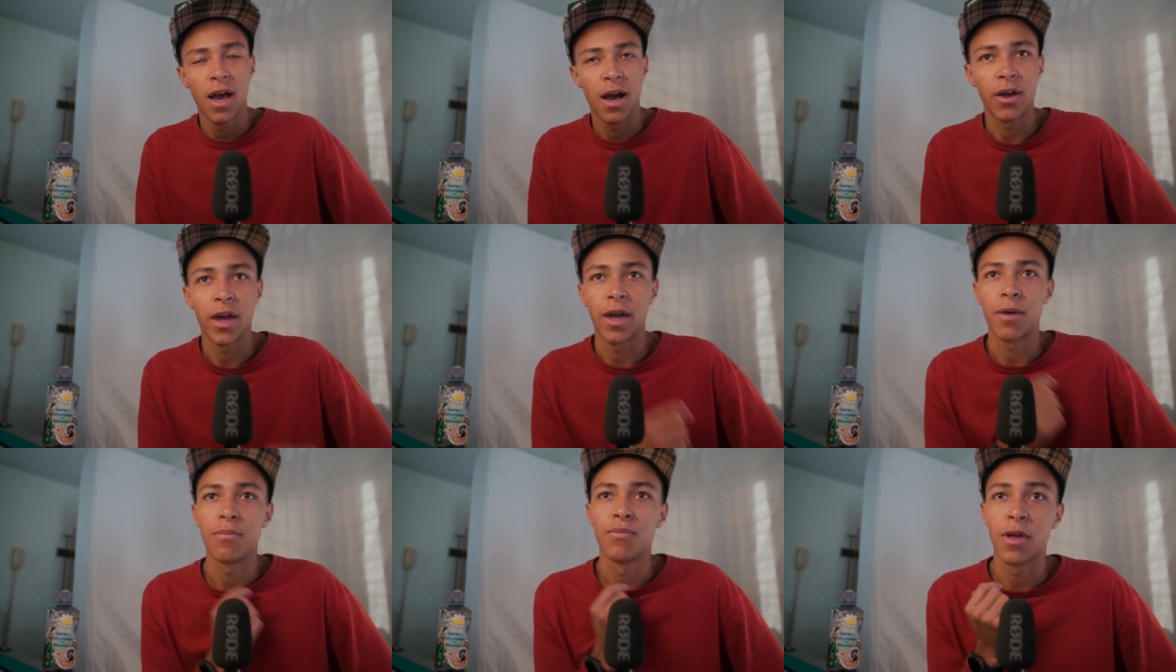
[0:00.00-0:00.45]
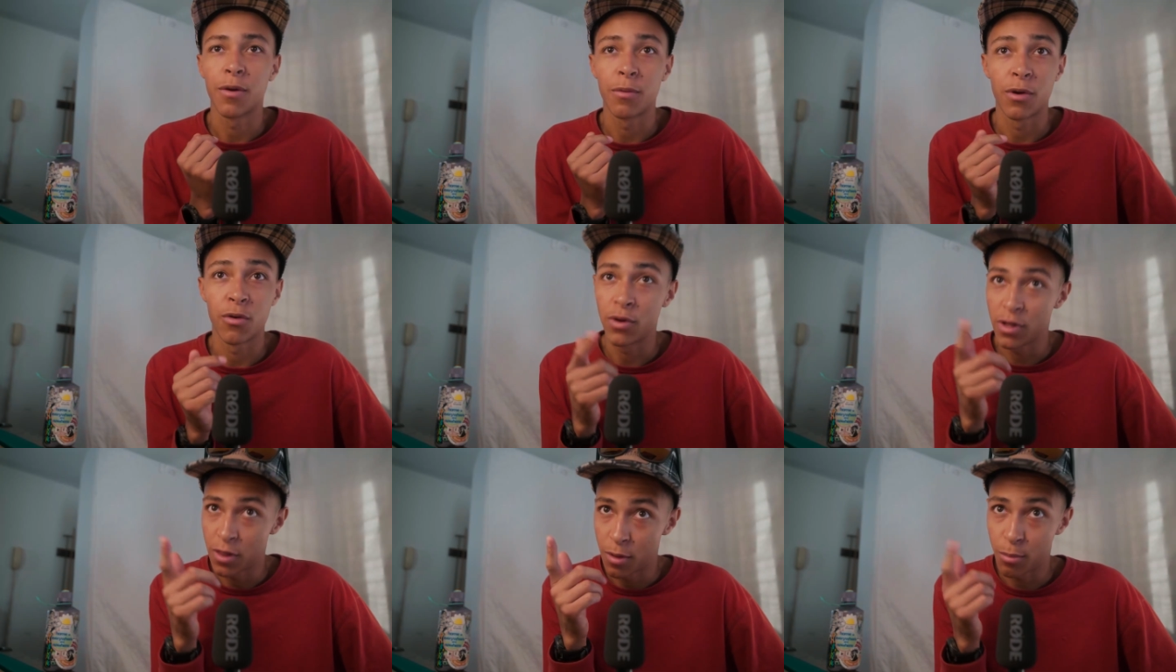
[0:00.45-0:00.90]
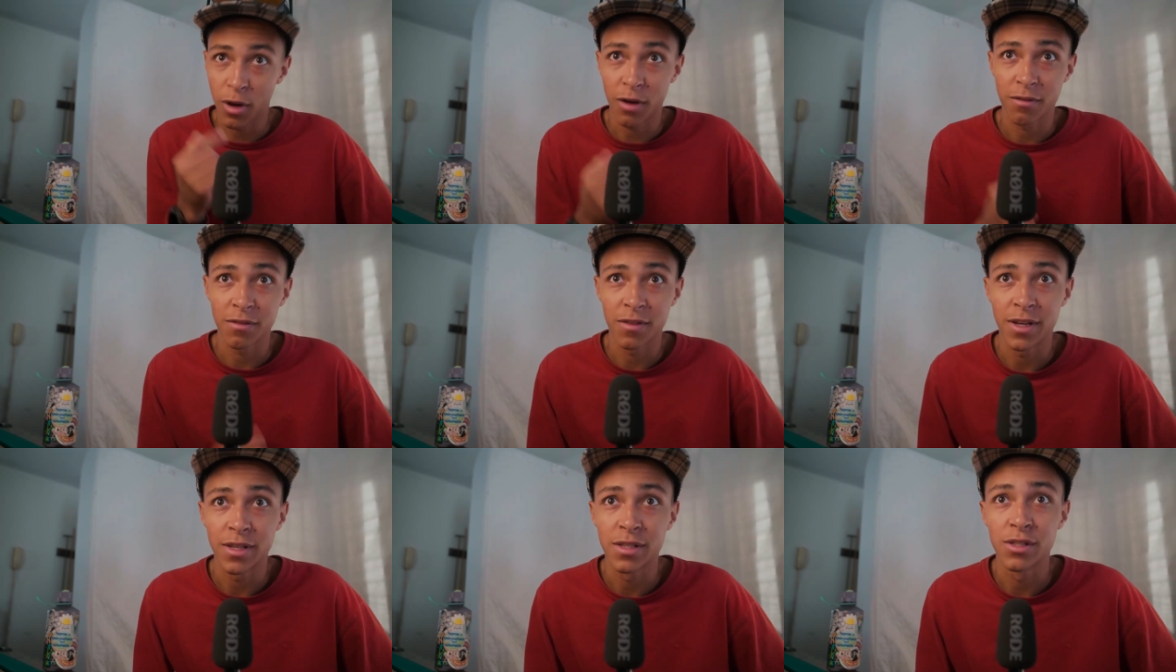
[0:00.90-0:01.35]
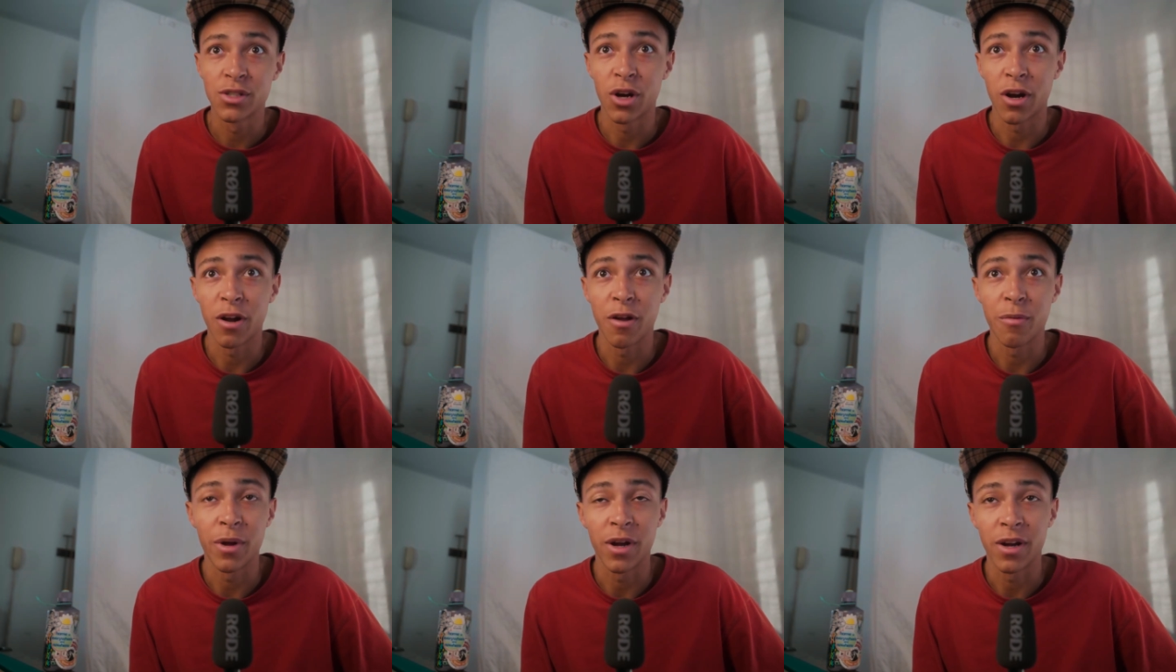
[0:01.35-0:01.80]
Okay, I'm going to read them off of this
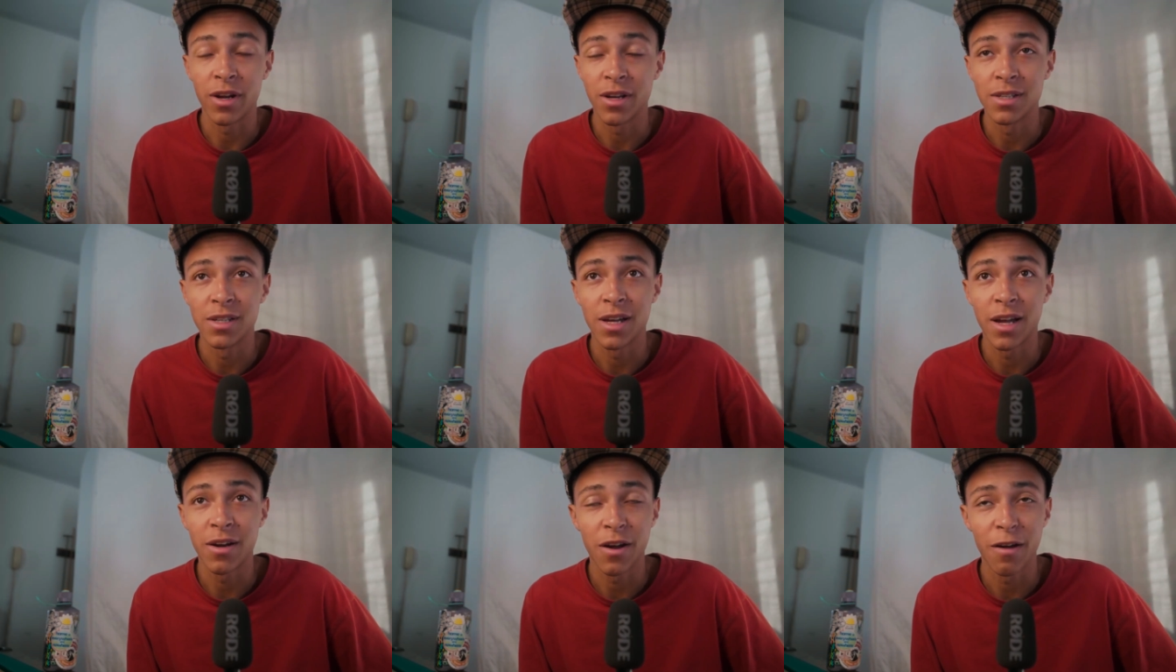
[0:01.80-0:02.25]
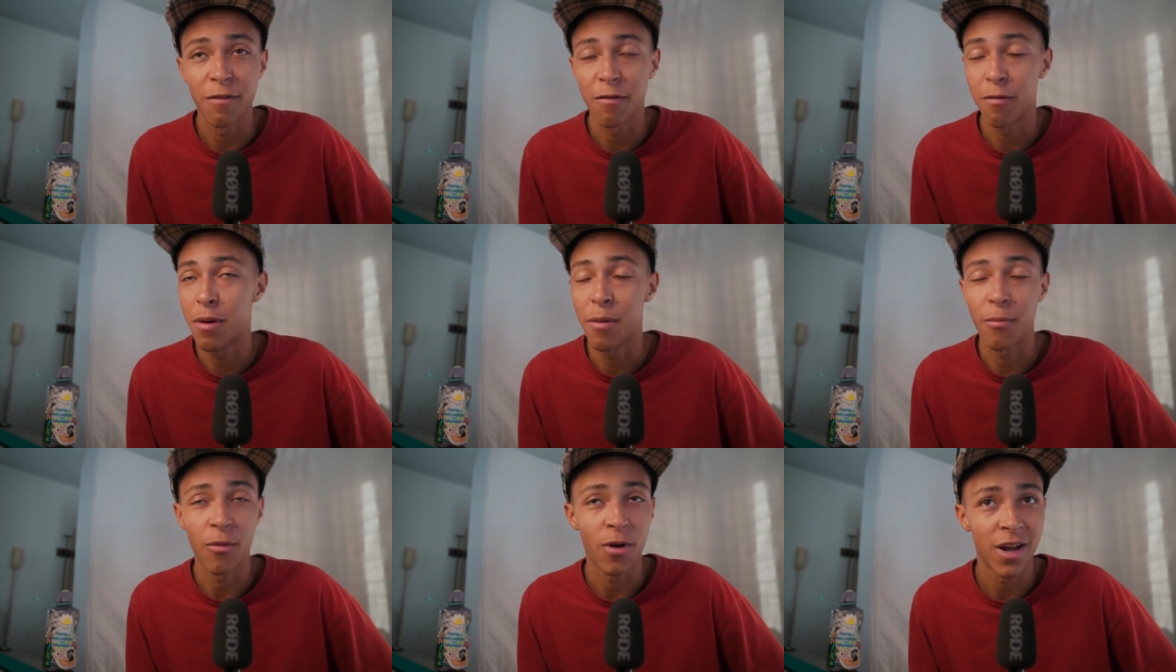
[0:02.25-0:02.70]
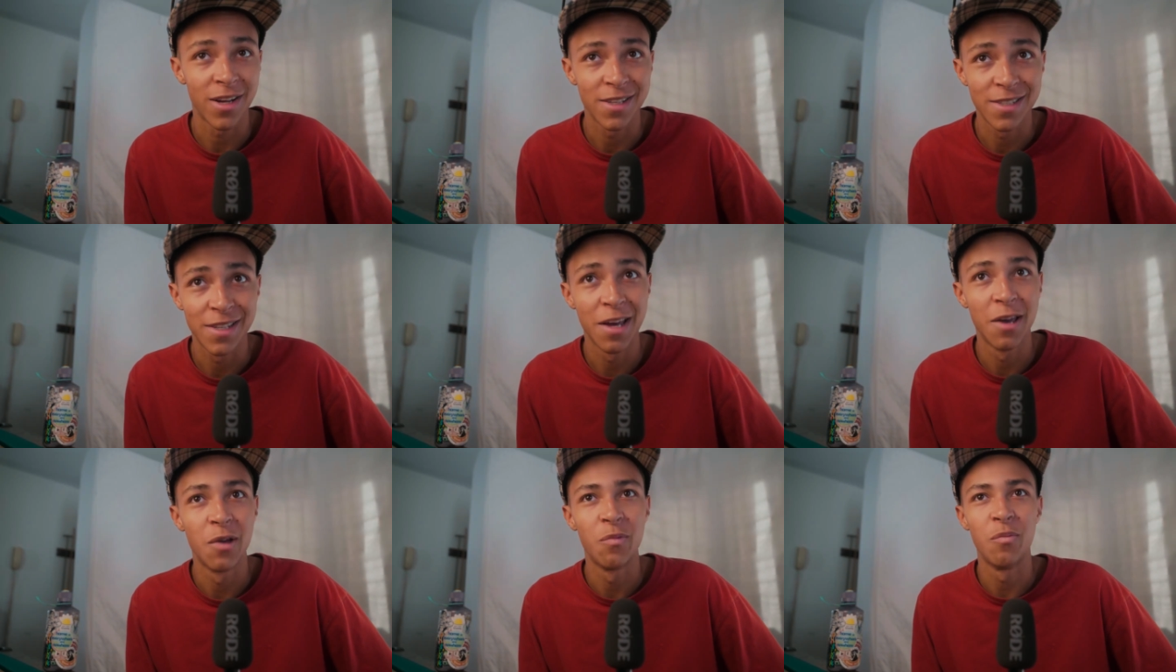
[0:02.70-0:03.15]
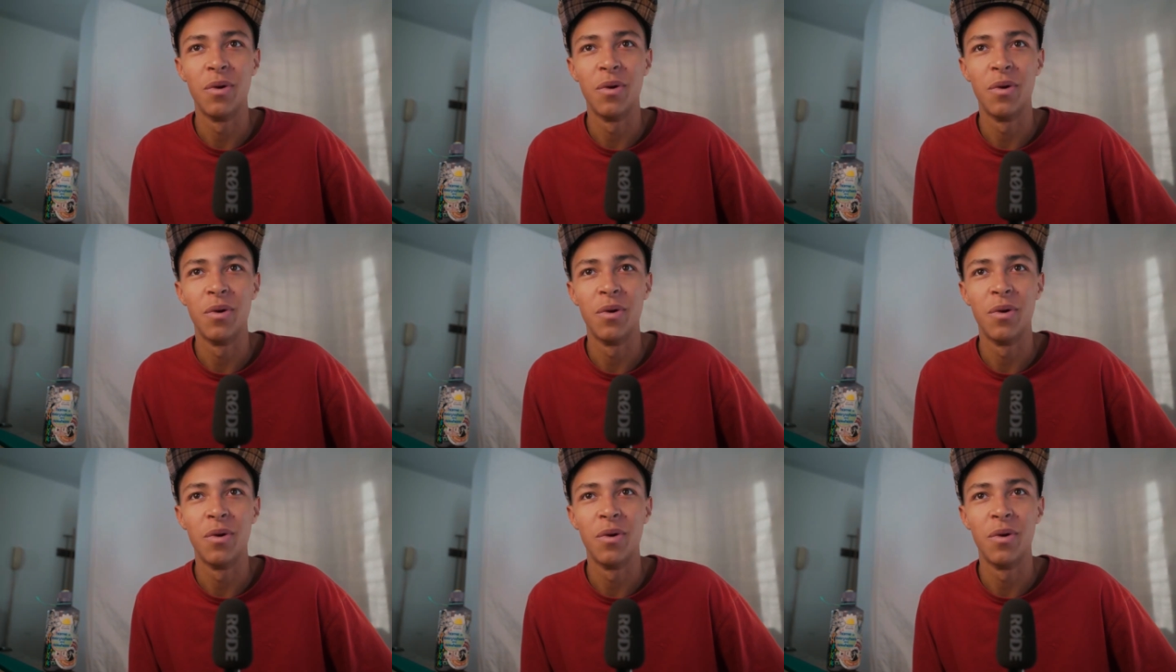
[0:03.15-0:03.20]
chart up here because I don't have it memorized.